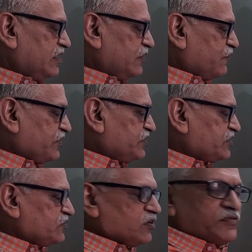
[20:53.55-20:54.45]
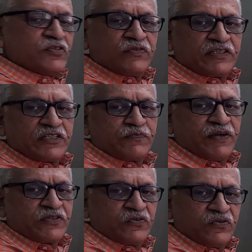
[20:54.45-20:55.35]
differentiation of this with
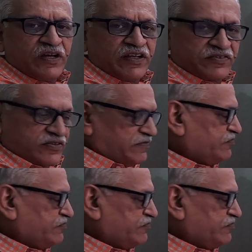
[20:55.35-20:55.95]
respect to x